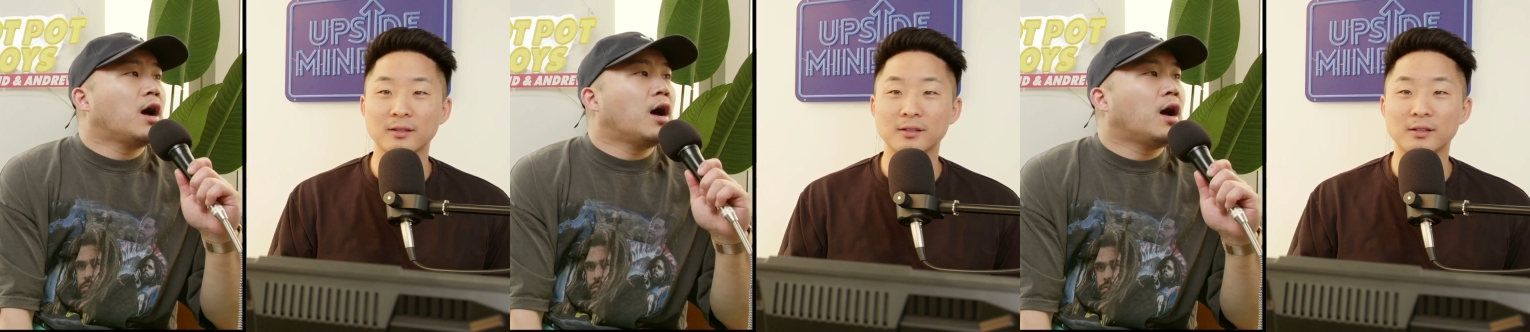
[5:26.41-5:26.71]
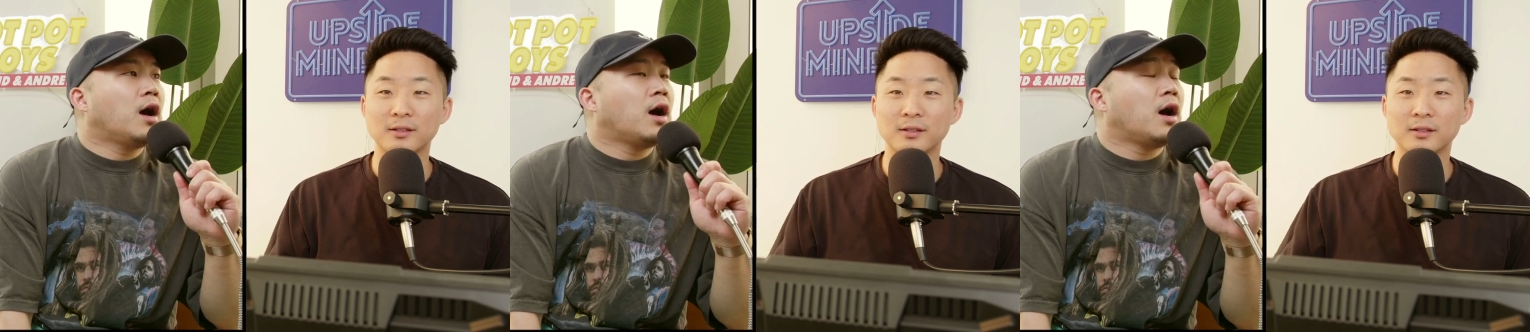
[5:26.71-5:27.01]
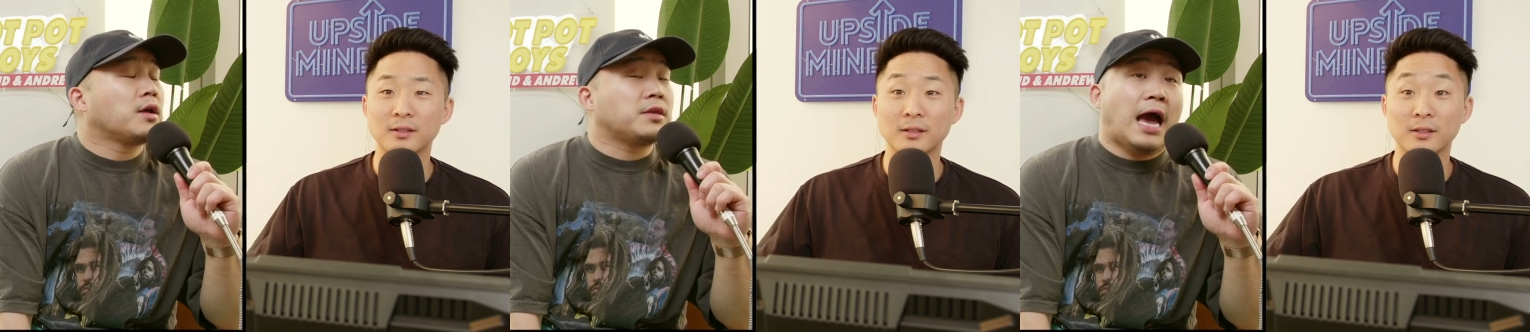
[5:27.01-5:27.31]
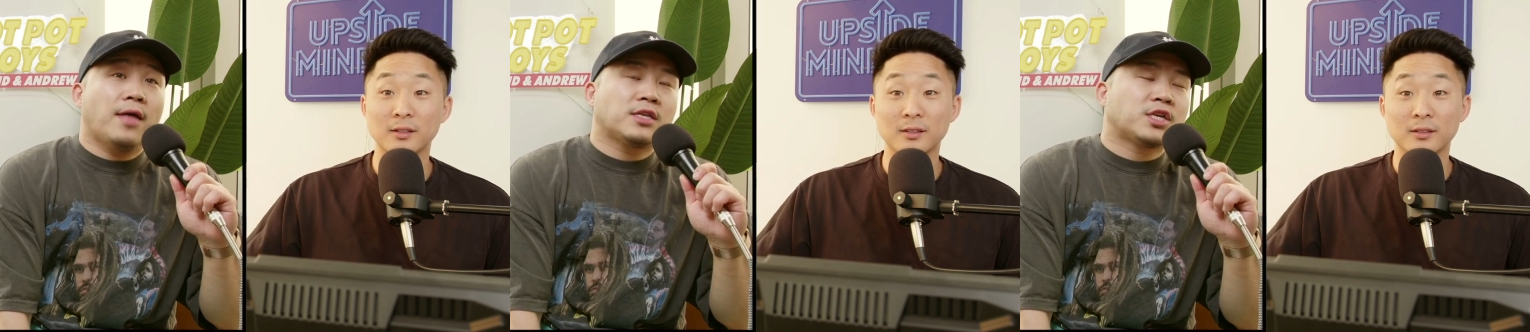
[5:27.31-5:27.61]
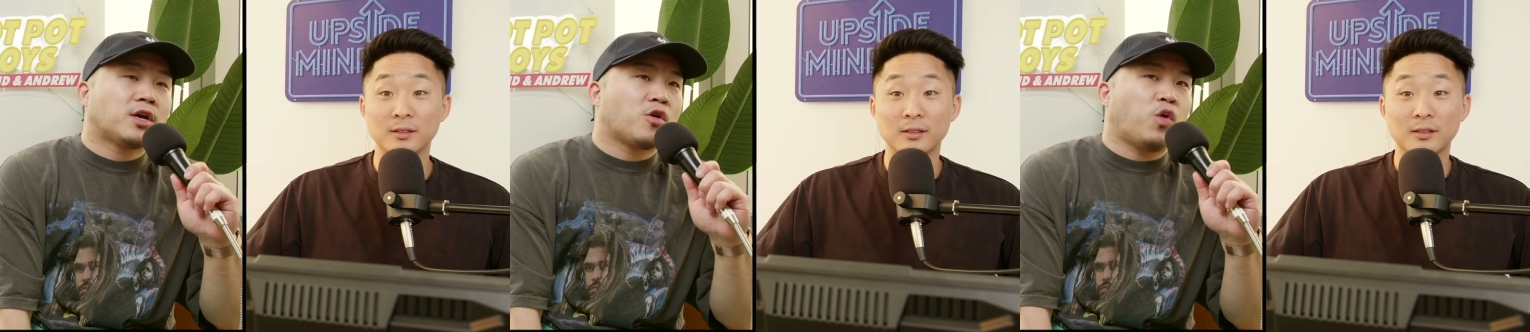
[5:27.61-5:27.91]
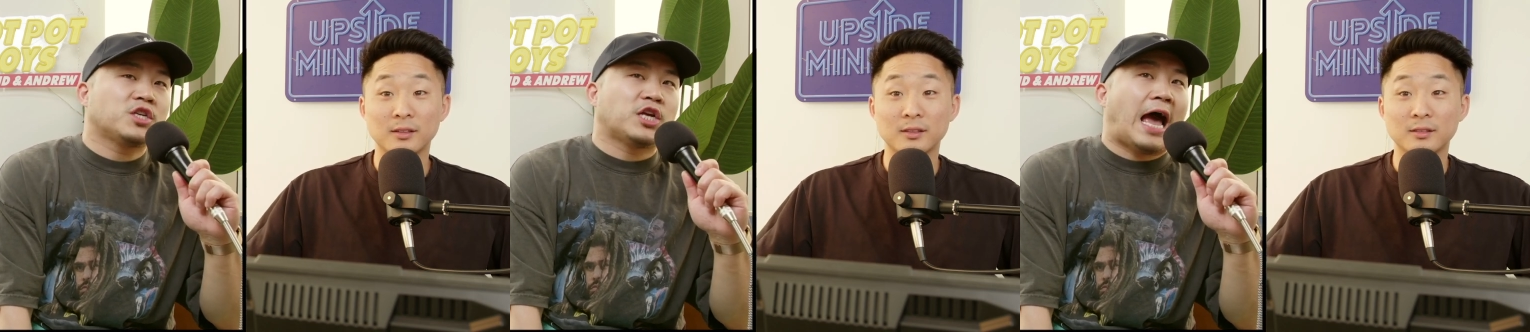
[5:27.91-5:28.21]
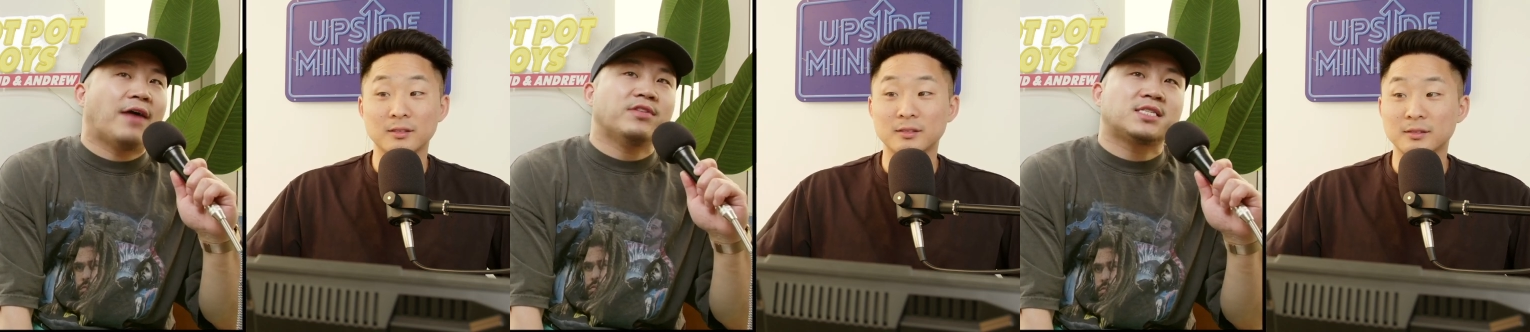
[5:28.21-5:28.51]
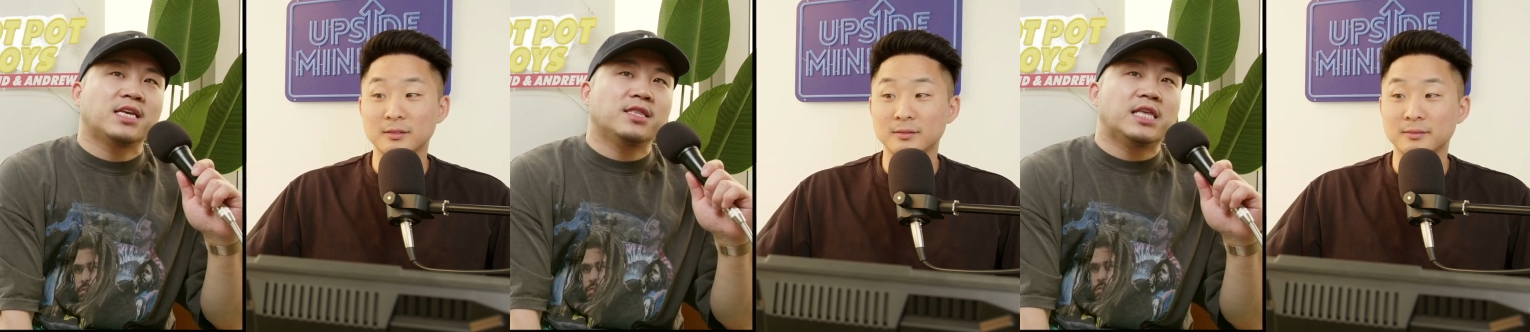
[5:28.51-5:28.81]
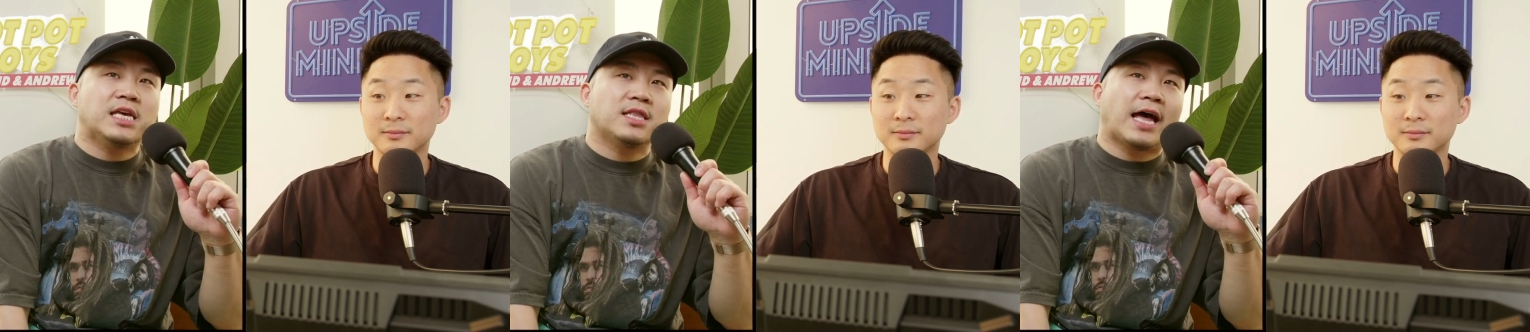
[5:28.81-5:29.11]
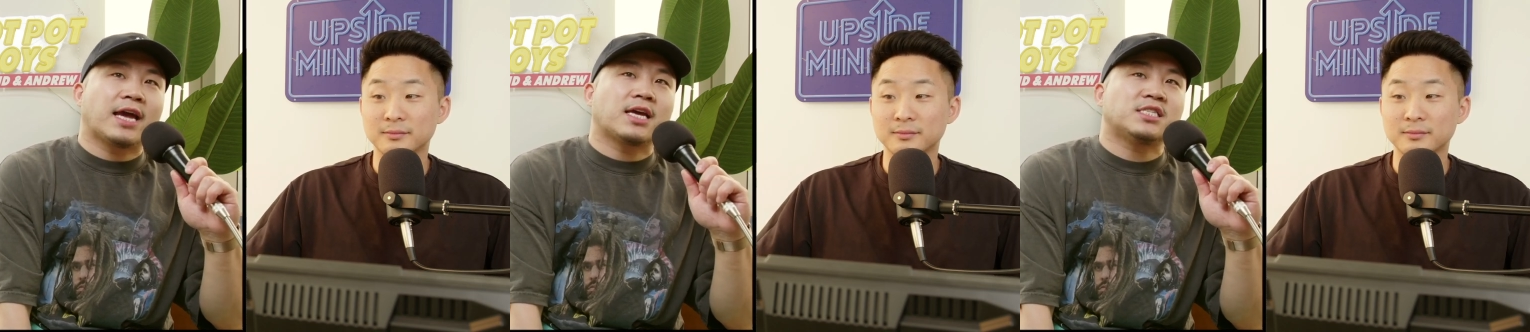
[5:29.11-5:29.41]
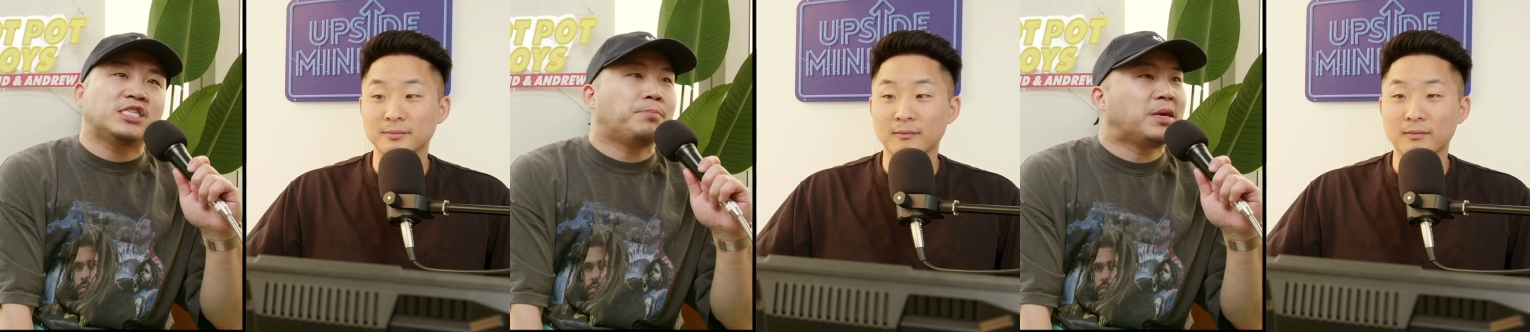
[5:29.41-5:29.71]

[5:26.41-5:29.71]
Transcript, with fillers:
Speaker 1: Uh, yeah, that's a good question. I haven't seen the, like, C P